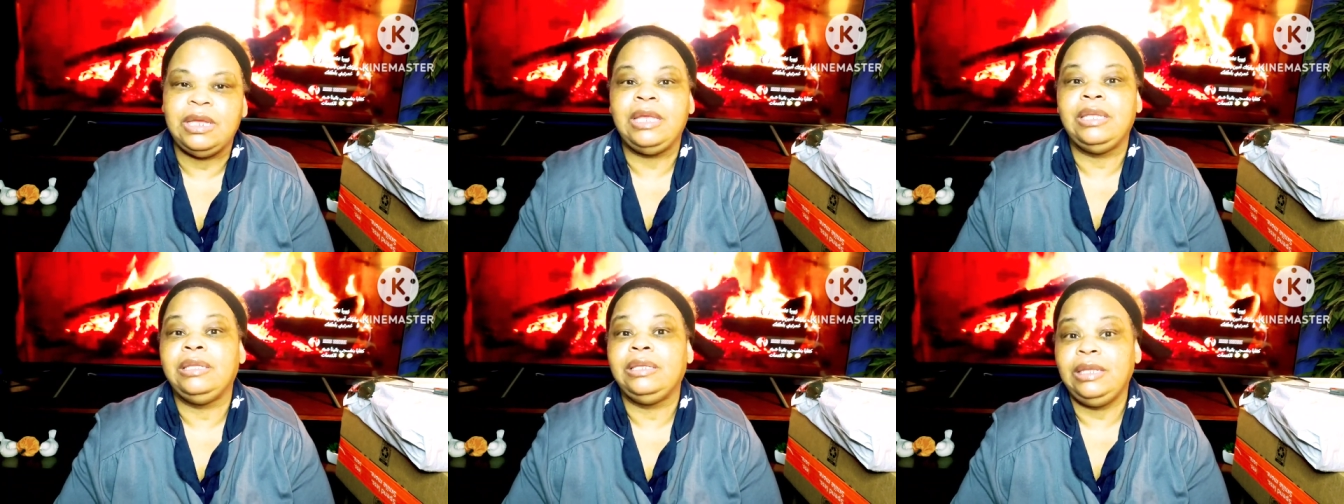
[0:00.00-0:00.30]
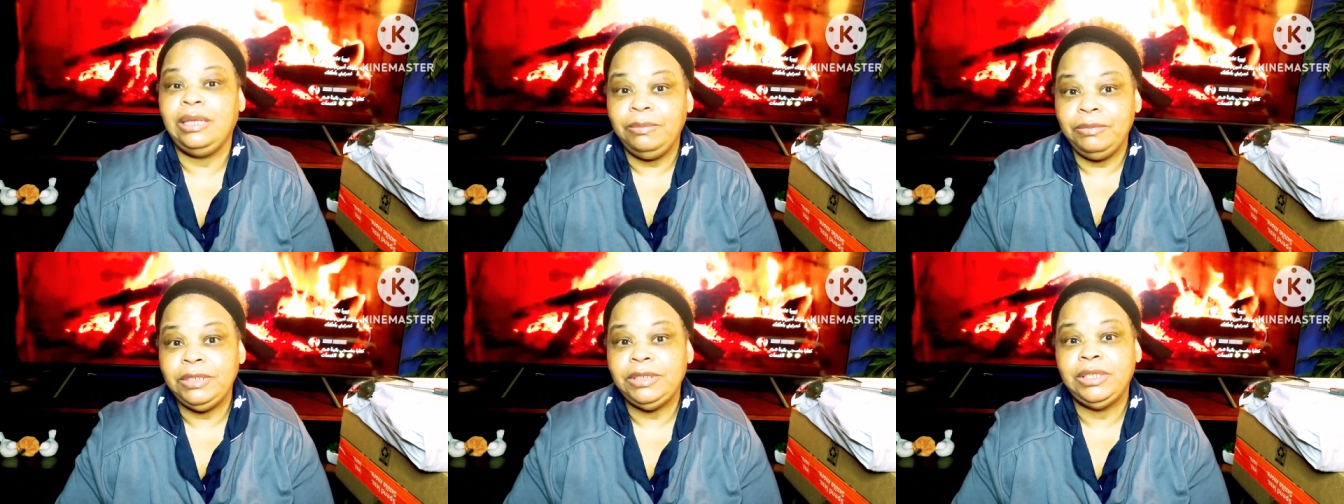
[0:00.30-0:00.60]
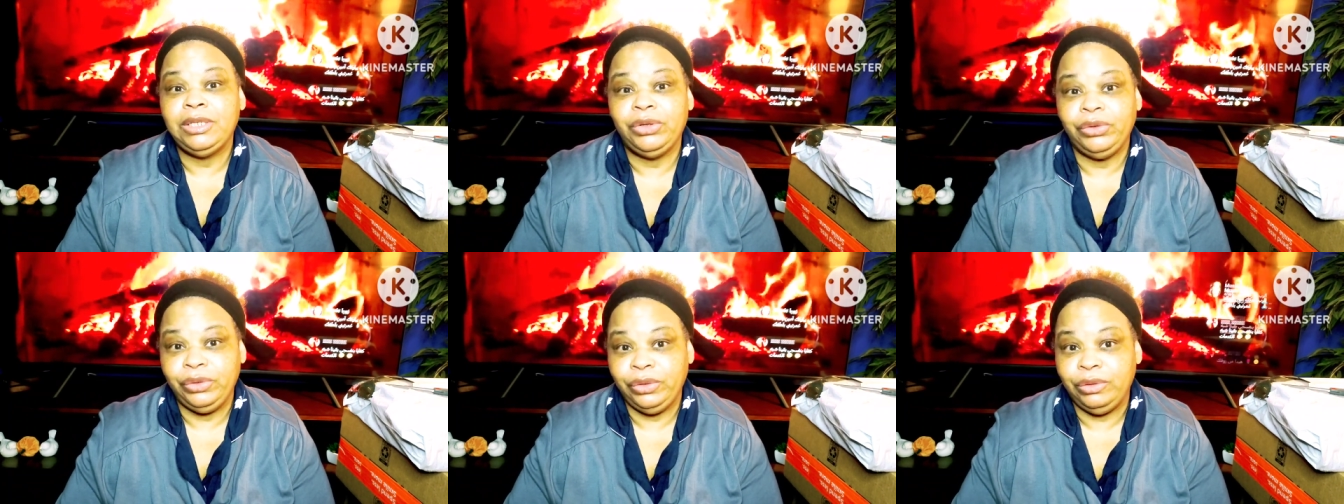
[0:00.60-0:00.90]
And let me
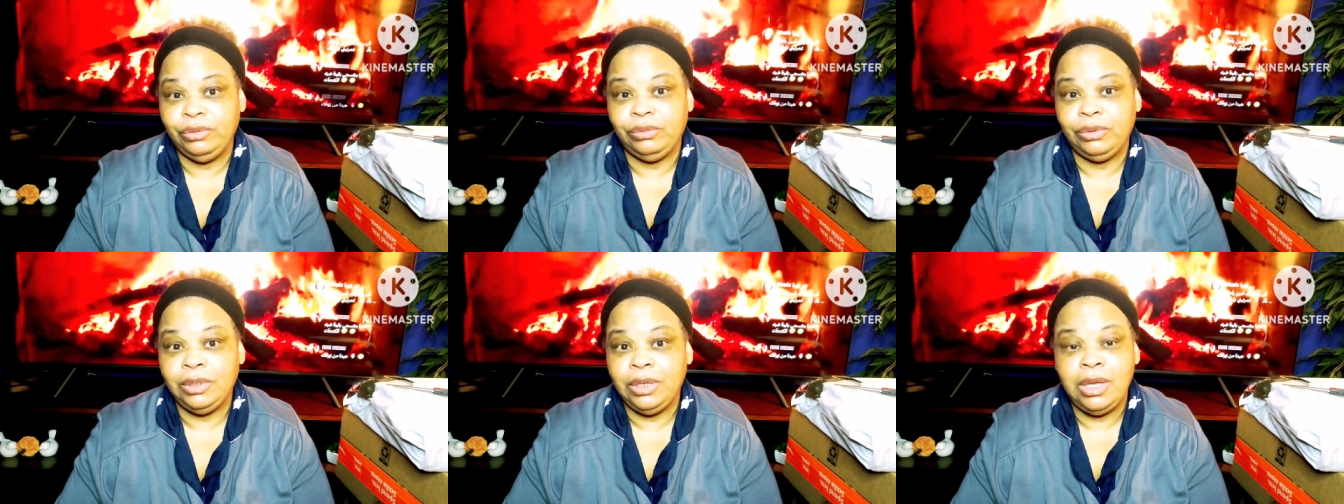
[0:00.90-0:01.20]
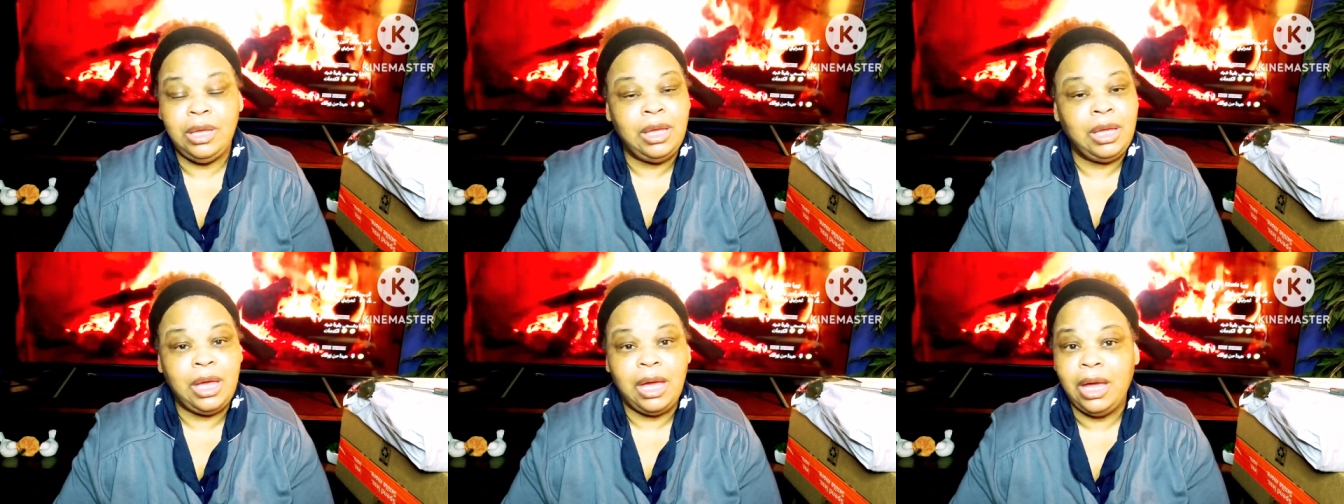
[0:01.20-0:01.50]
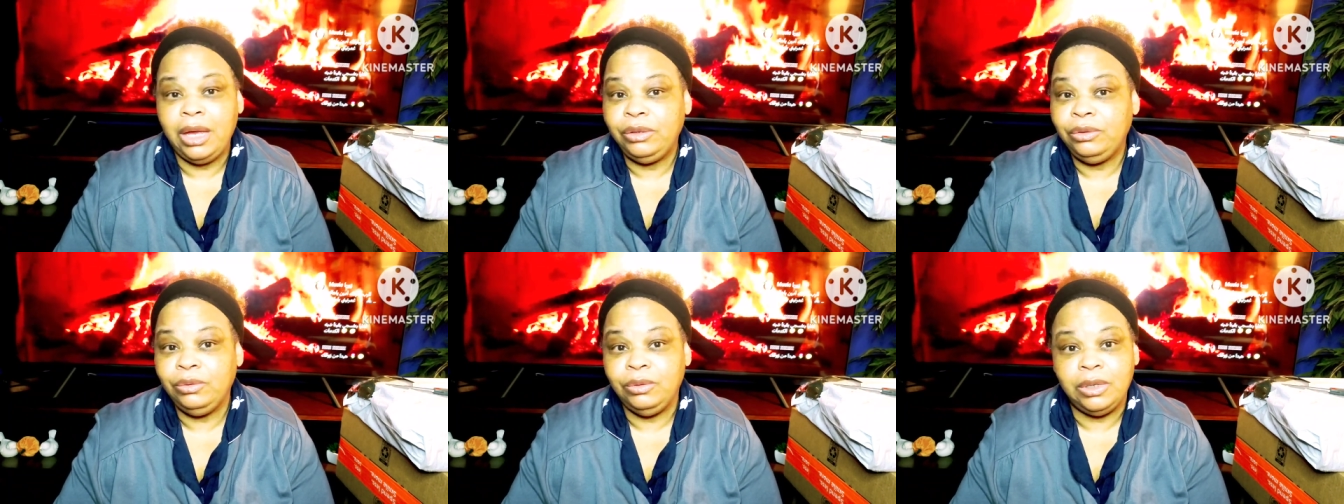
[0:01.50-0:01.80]
tell you,
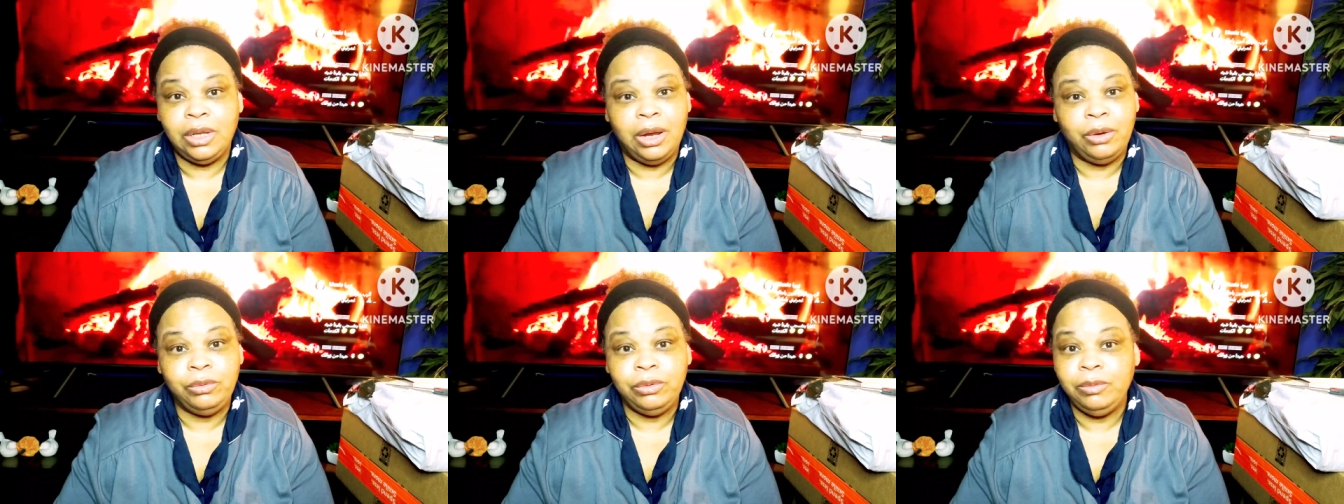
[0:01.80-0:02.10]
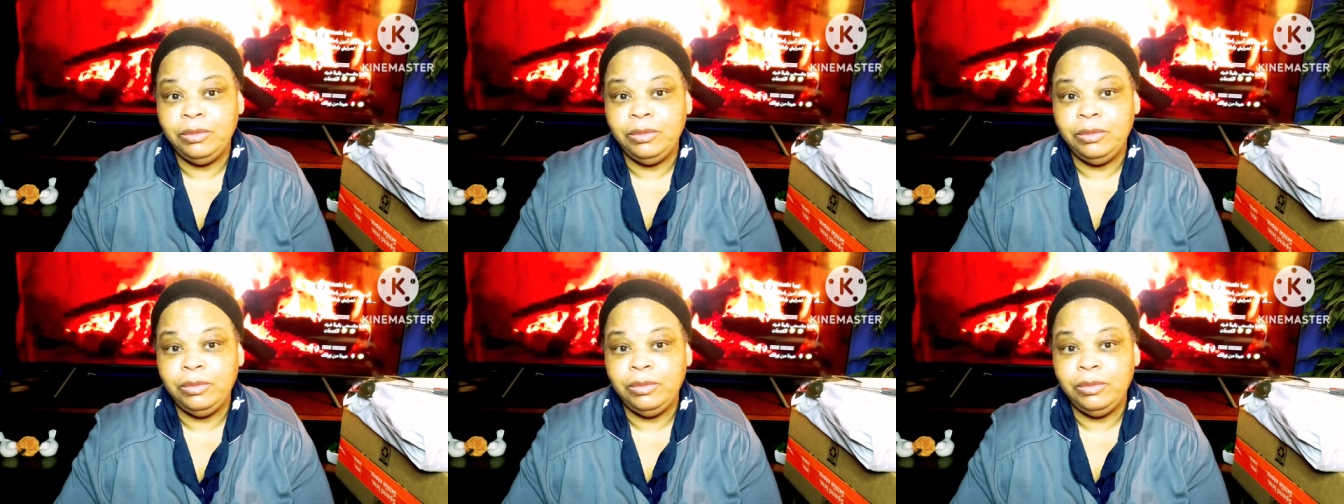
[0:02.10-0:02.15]
I do not